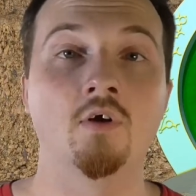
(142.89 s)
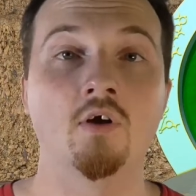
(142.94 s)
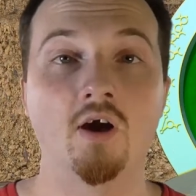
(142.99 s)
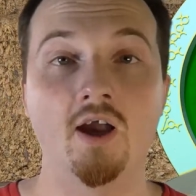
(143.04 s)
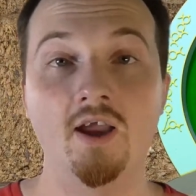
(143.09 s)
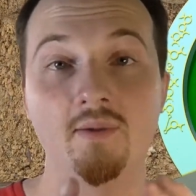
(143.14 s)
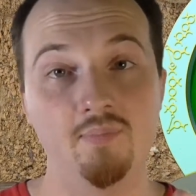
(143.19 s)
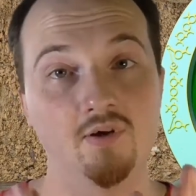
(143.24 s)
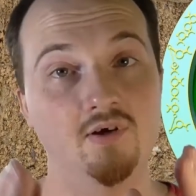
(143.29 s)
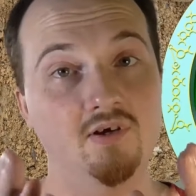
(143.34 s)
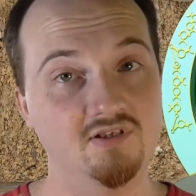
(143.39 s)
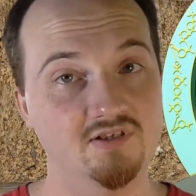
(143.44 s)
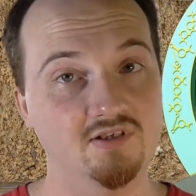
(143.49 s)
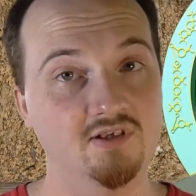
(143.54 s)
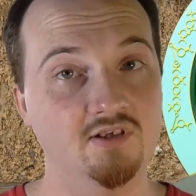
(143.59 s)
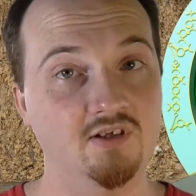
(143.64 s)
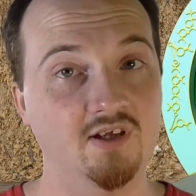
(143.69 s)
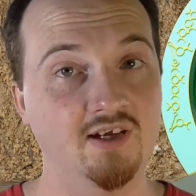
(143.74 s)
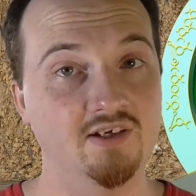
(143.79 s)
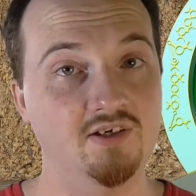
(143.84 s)
I
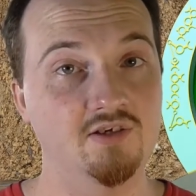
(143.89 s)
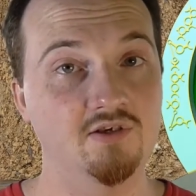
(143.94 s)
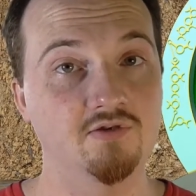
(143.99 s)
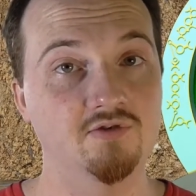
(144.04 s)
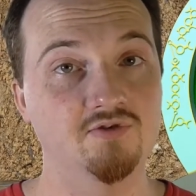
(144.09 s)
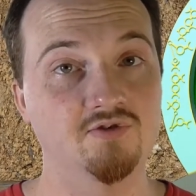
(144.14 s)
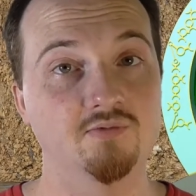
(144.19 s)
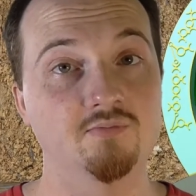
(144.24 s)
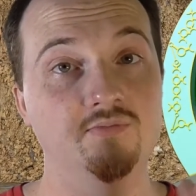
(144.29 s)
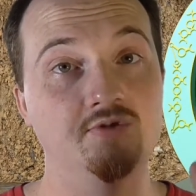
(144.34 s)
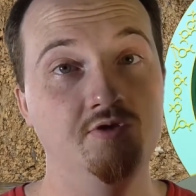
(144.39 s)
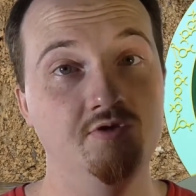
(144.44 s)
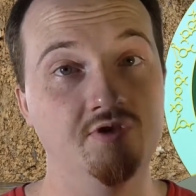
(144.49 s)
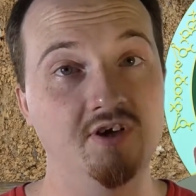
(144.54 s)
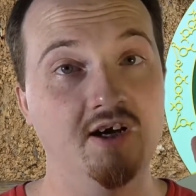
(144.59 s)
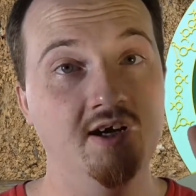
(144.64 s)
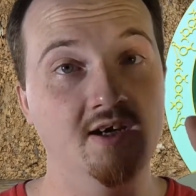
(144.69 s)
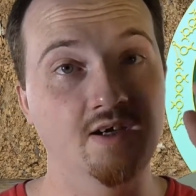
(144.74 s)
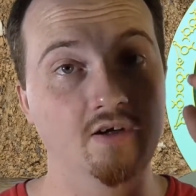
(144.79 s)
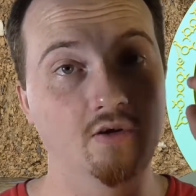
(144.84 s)
personally like to use them to
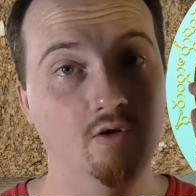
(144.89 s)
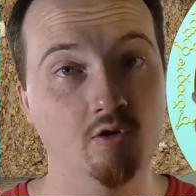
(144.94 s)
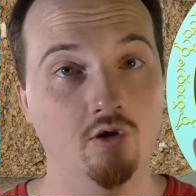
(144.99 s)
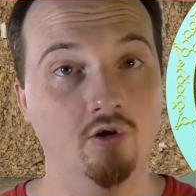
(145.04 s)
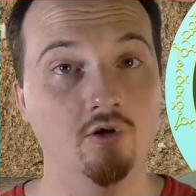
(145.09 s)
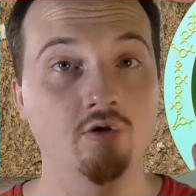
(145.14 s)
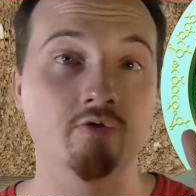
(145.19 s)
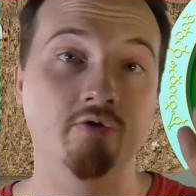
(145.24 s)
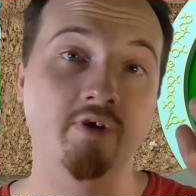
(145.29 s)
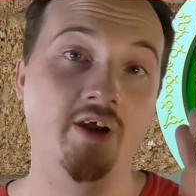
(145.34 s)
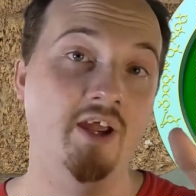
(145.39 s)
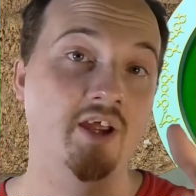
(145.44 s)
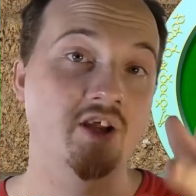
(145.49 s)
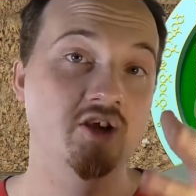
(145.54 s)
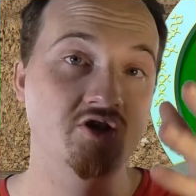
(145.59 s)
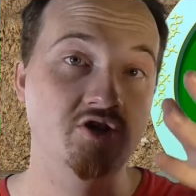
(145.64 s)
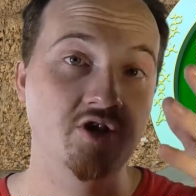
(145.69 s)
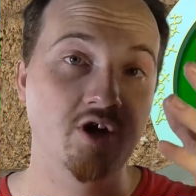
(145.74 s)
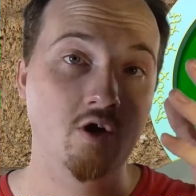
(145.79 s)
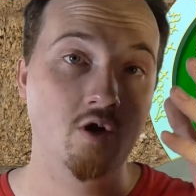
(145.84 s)
target
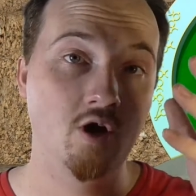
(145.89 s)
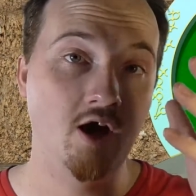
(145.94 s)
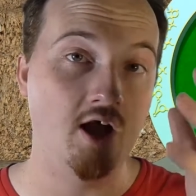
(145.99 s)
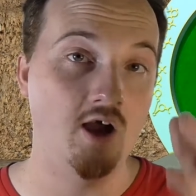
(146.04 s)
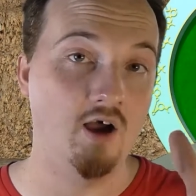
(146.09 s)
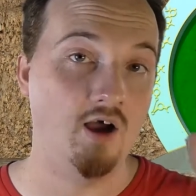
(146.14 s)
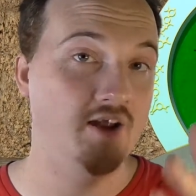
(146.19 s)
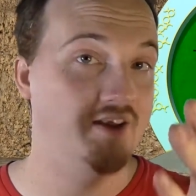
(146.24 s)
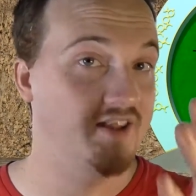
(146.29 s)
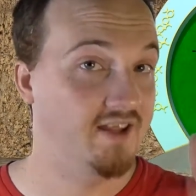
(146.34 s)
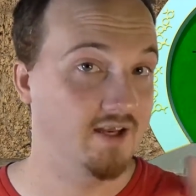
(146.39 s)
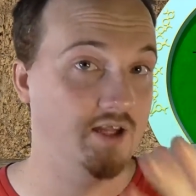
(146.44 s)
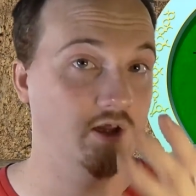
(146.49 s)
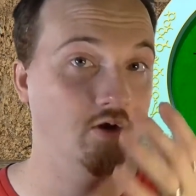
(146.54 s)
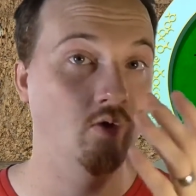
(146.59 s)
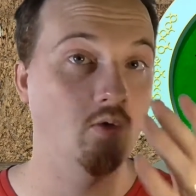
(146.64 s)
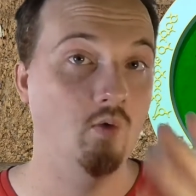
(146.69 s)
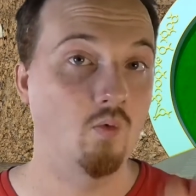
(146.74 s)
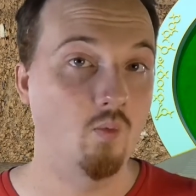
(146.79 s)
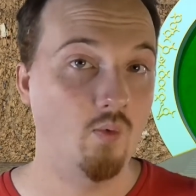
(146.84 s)
long-range,
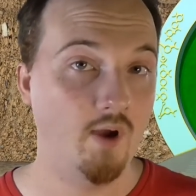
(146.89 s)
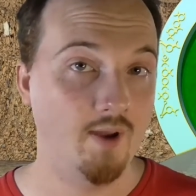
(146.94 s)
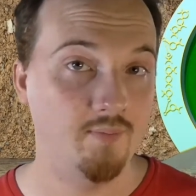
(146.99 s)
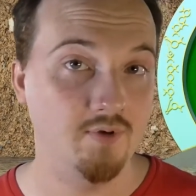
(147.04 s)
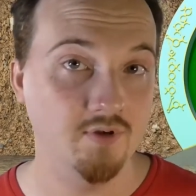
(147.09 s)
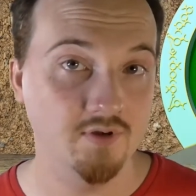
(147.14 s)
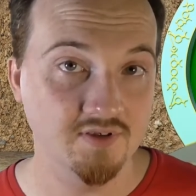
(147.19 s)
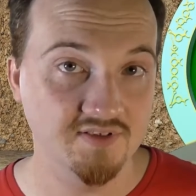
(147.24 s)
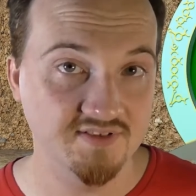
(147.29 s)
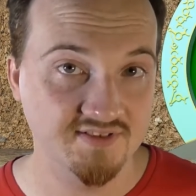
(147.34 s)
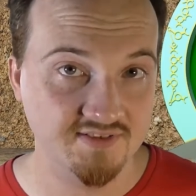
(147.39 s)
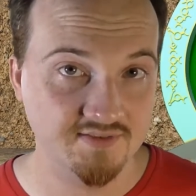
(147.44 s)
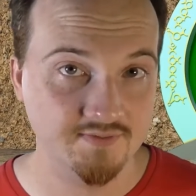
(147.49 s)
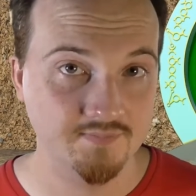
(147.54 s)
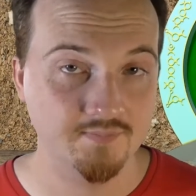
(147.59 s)
hard-hitting weapons.